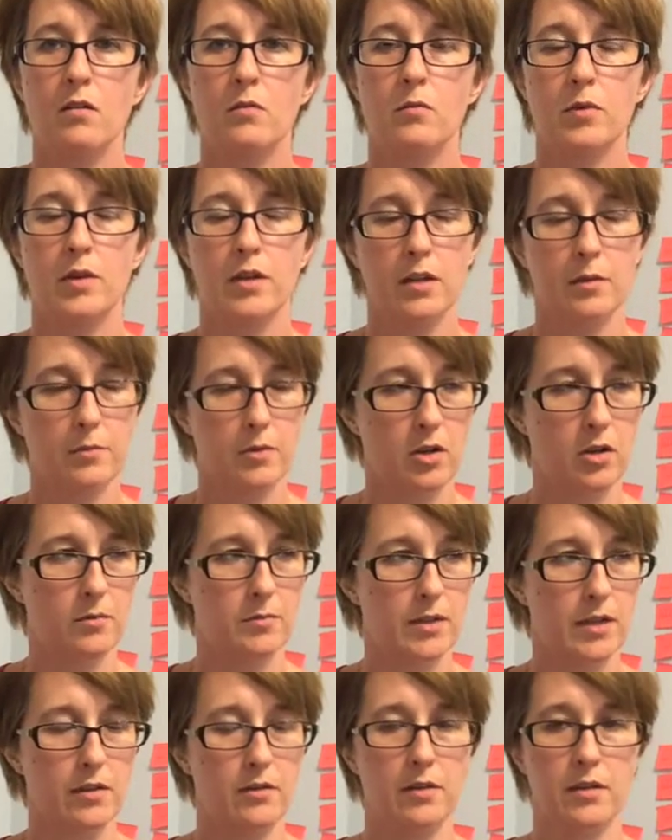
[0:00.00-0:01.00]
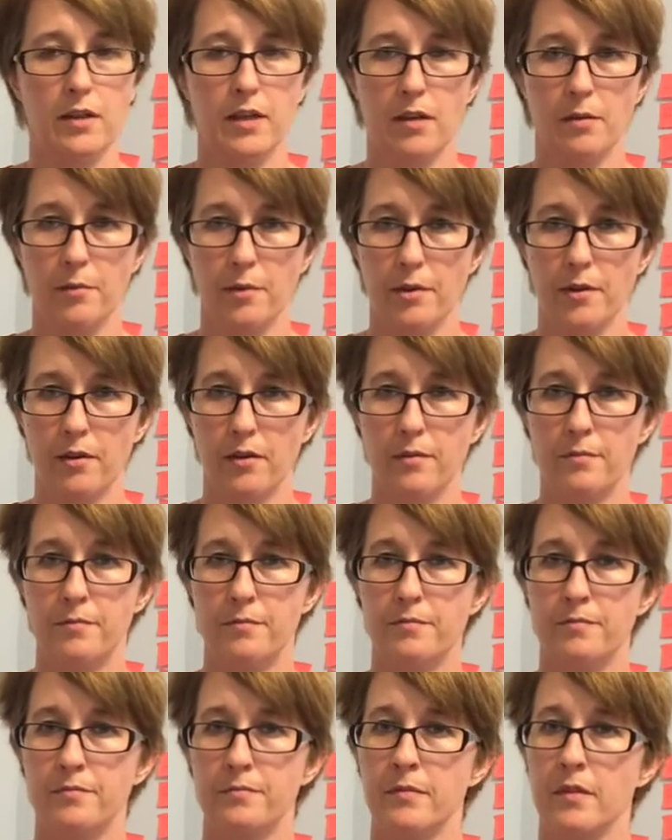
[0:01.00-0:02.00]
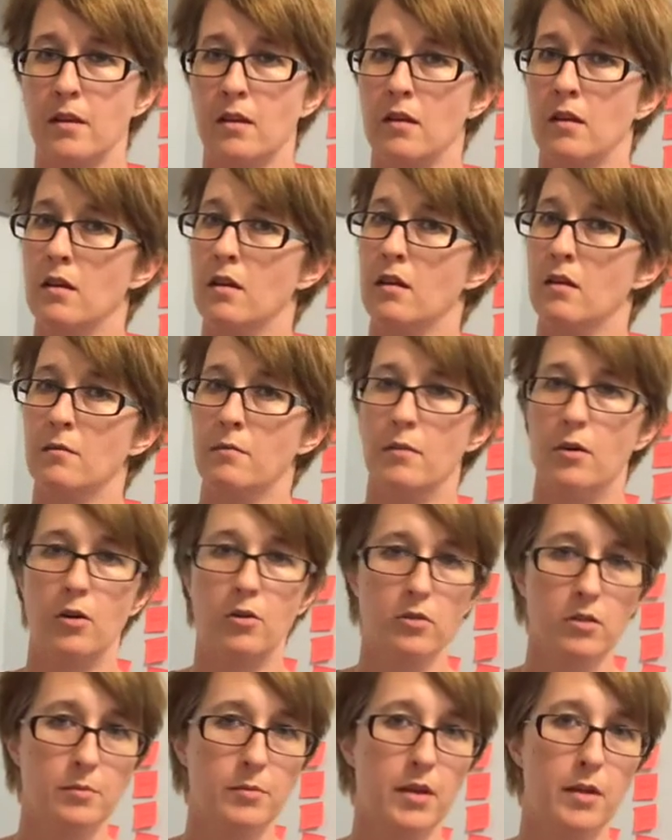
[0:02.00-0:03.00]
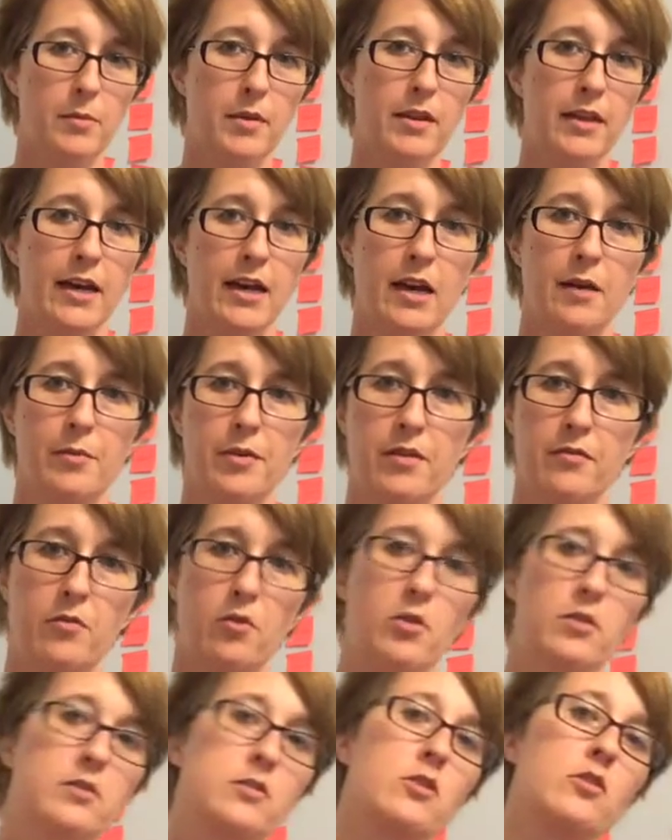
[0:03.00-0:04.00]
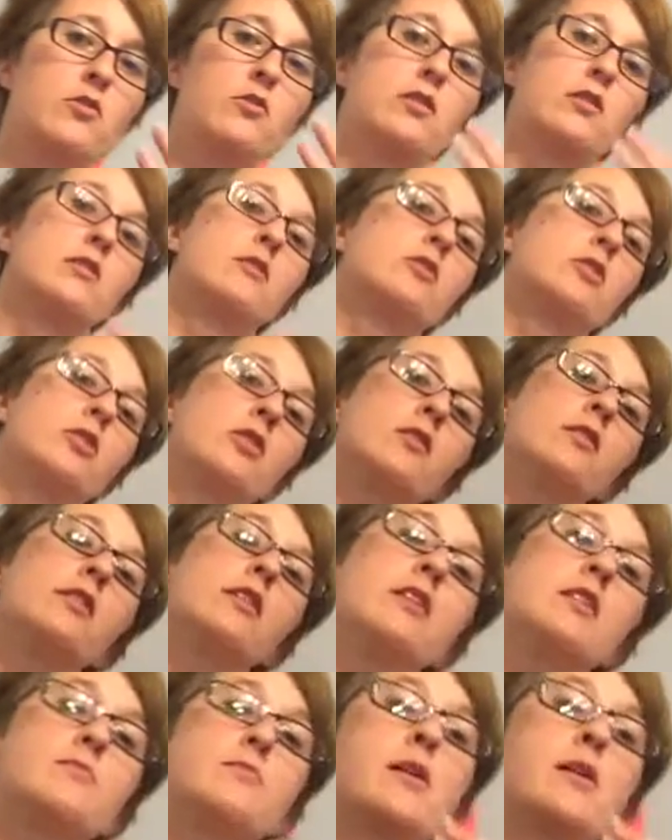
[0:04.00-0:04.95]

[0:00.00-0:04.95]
we get him calmed down, get him in there holding him on my lap, and of course, you know, chair leans